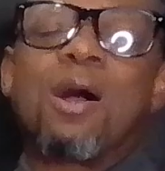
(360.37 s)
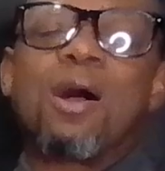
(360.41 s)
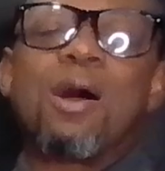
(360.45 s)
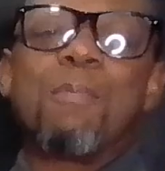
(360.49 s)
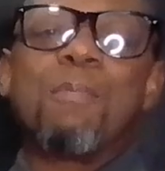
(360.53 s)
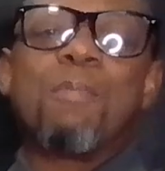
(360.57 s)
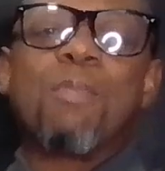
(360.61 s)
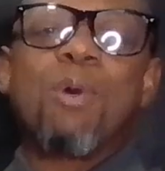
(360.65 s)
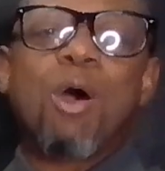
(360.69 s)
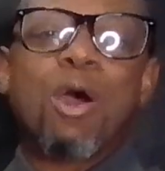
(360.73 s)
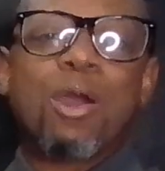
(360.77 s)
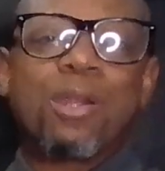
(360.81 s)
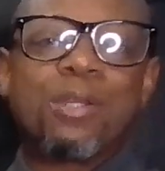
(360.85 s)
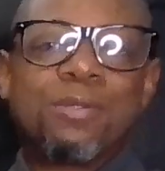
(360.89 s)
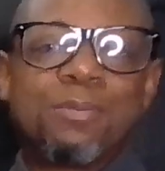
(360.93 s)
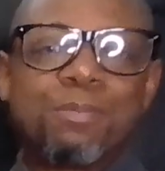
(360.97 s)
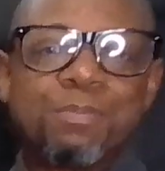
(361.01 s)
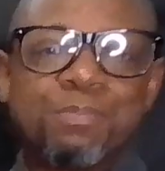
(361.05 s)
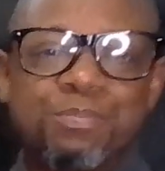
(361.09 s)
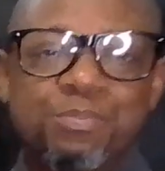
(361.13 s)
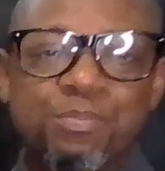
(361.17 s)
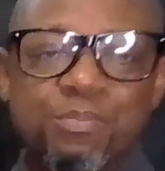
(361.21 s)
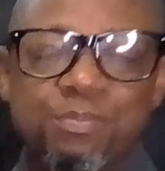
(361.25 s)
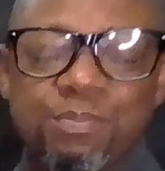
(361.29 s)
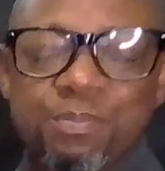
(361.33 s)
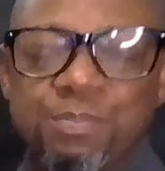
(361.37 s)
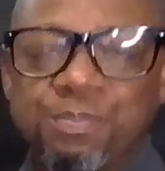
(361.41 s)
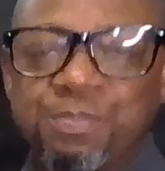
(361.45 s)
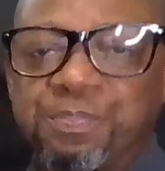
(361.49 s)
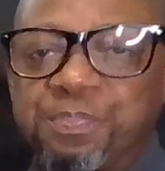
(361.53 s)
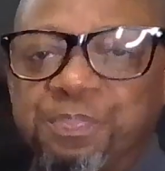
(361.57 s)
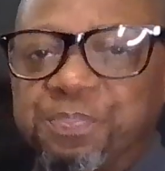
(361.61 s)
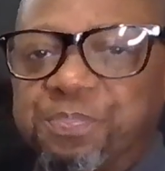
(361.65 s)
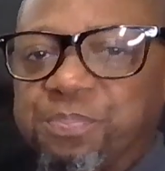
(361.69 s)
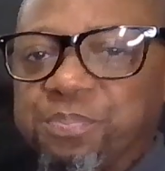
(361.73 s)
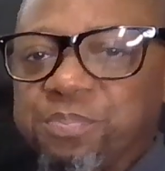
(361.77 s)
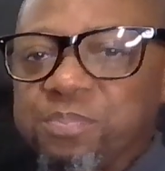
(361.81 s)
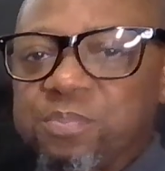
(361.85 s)
Martin
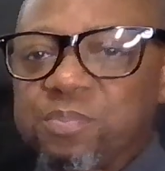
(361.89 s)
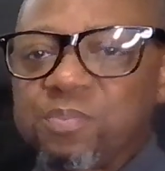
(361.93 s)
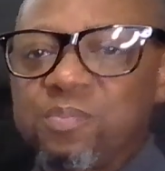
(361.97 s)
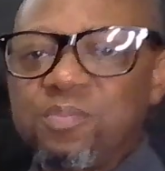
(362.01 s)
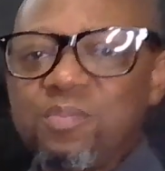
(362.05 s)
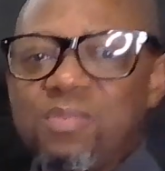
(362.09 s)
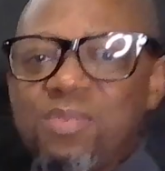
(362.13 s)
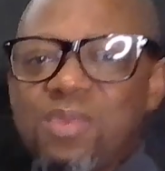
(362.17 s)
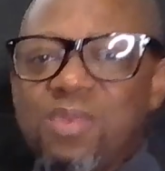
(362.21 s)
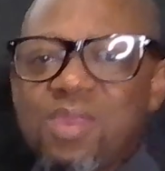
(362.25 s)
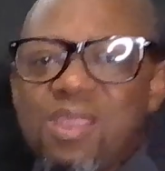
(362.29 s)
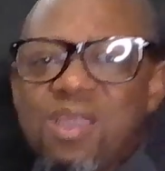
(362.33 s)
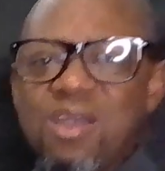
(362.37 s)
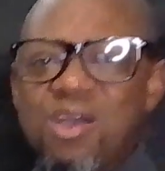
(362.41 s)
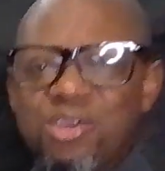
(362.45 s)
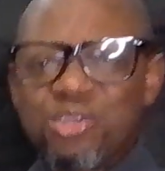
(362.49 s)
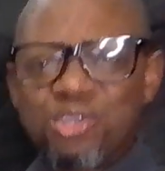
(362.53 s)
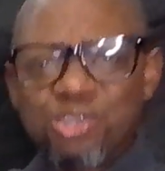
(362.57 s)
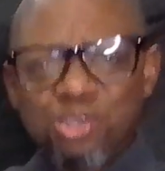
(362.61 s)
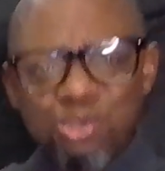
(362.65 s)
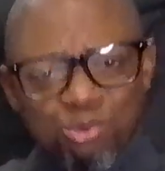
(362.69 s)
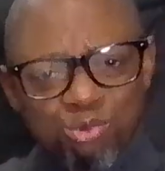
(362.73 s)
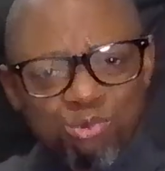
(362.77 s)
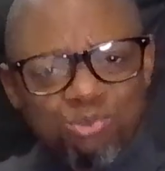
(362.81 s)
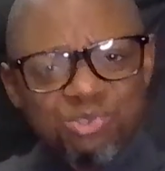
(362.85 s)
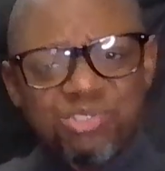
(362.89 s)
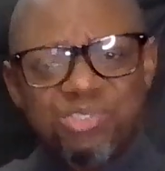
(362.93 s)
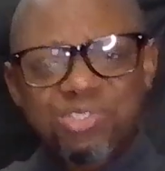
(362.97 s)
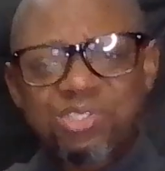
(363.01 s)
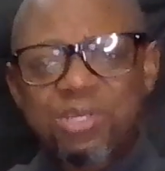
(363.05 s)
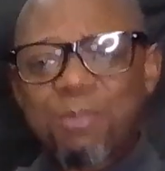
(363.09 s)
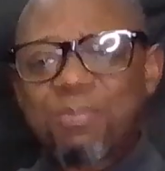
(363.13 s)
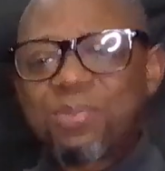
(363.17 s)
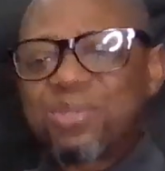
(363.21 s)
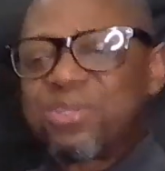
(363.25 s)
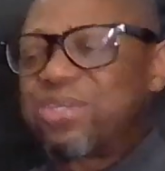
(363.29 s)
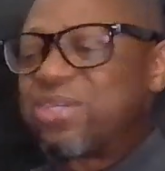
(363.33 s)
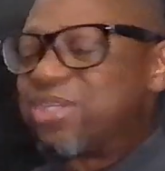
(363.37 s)
used
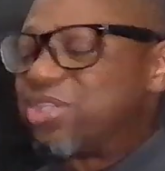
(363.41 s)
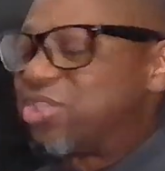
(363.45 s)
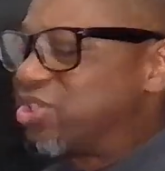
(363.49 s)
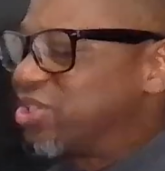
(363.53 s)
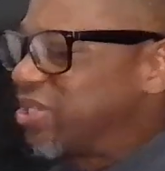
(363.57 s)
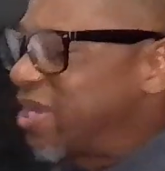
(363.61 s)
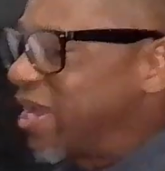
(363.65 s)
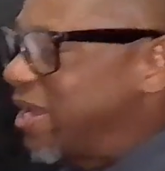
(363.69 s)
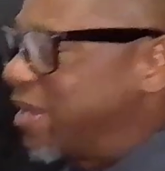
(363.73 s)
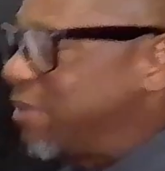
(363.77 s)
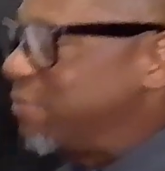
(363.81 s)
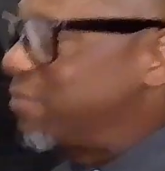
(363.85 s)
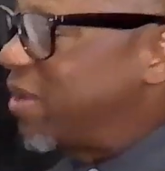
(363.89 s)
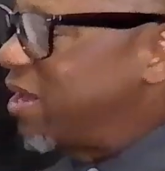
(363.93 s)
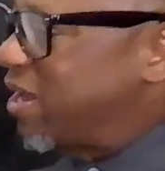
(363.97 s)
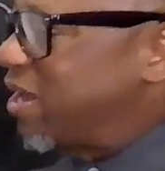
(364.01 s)
some of these same